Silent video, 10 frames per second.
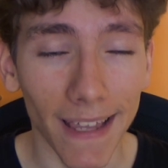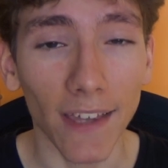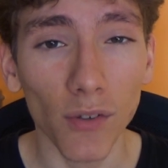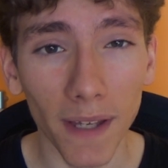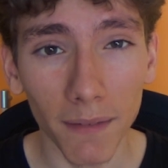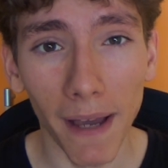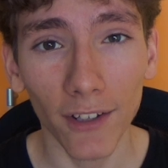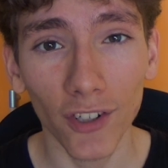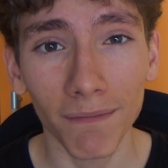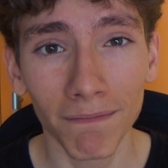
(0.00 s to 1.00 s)
as you might
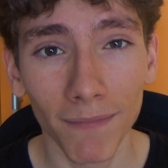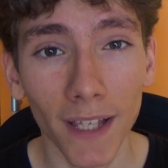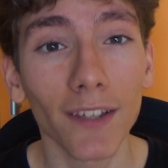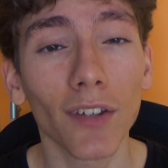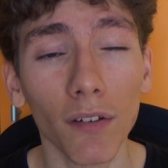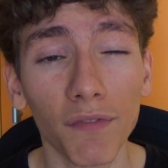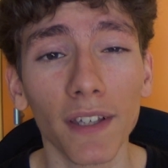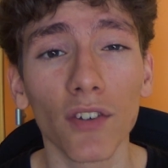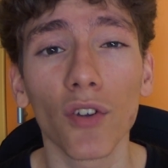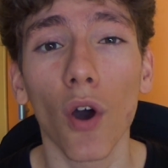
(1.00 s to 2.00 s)
imagine, some
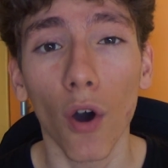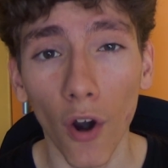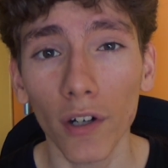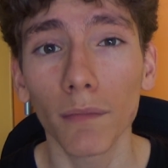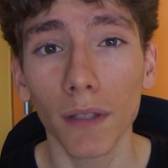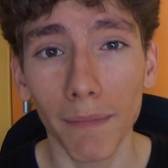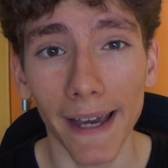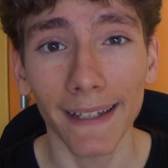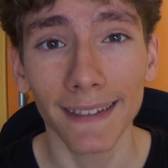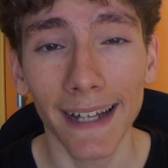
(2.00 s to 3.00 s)
things go horribly
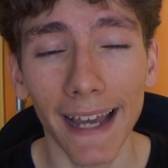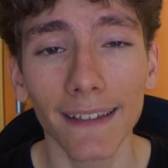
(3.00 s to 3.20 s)
bad